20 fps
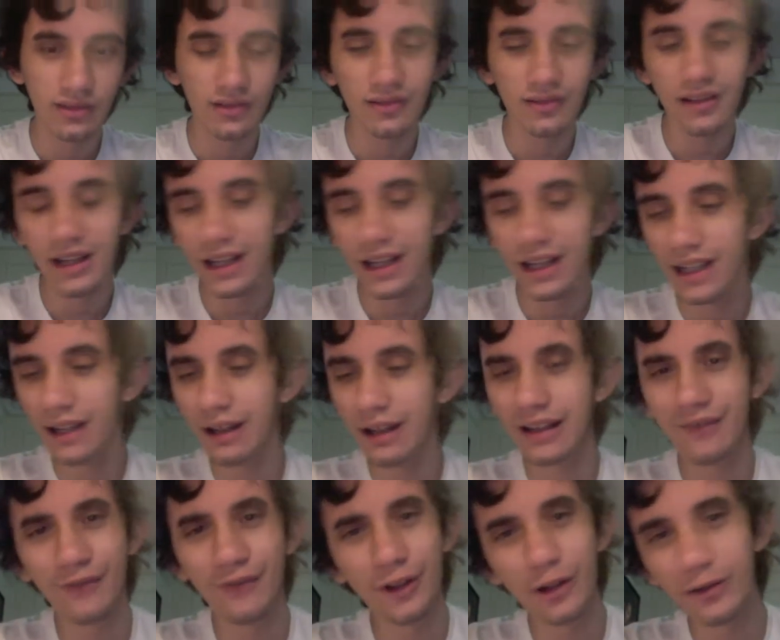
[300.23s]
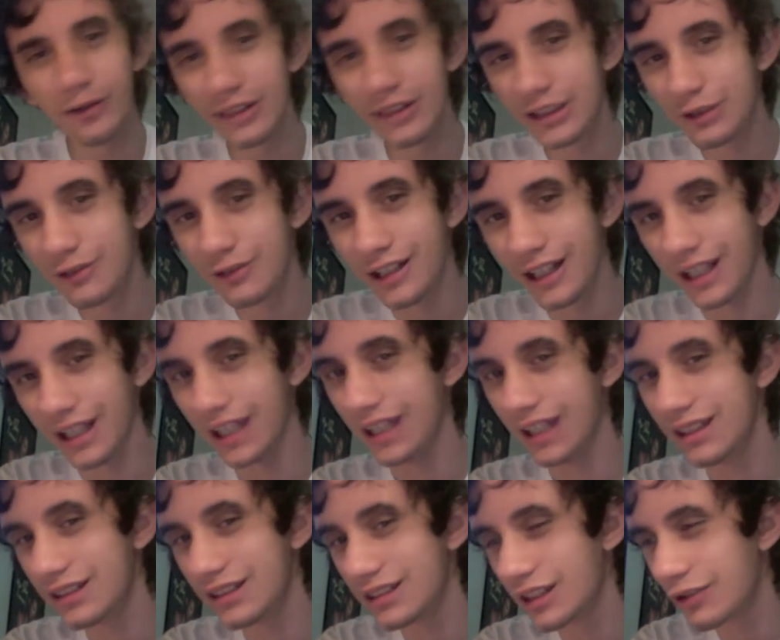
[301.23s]
I figure that's why I hate
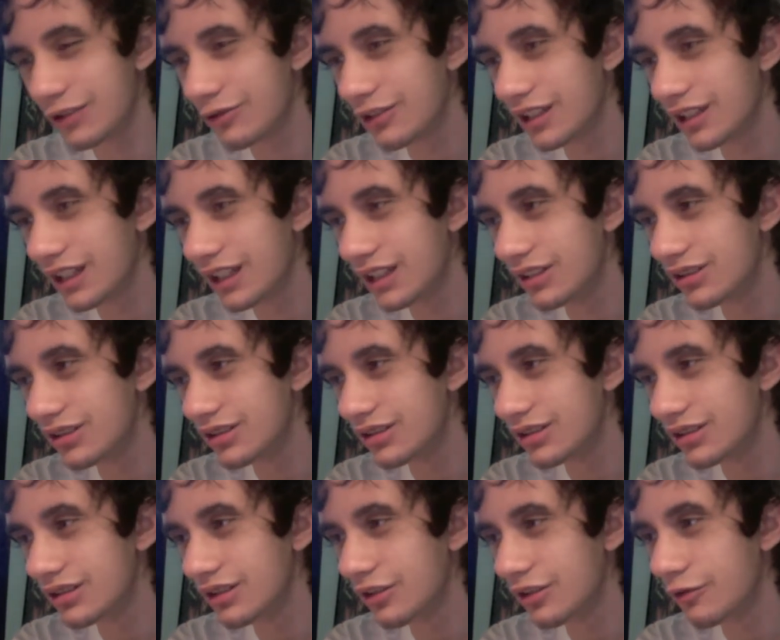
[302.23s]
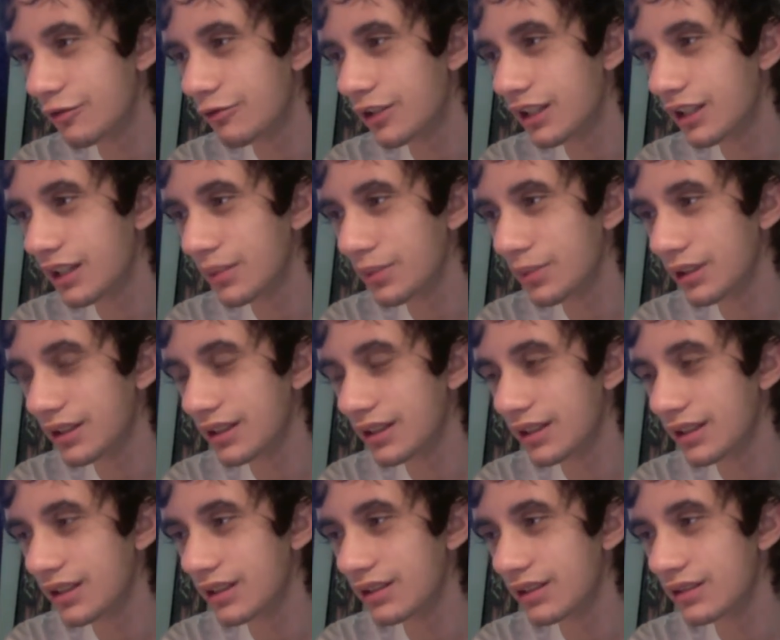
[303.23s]
segregation in a way,
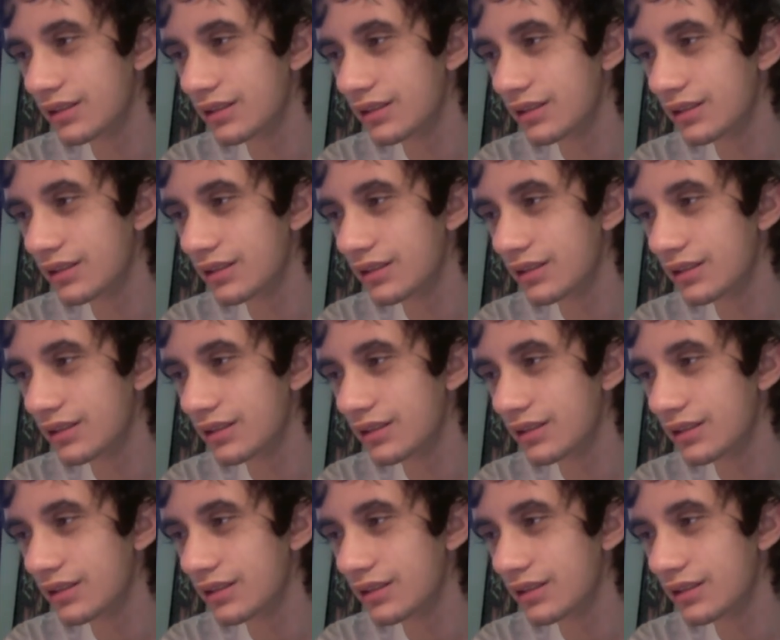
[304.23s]
because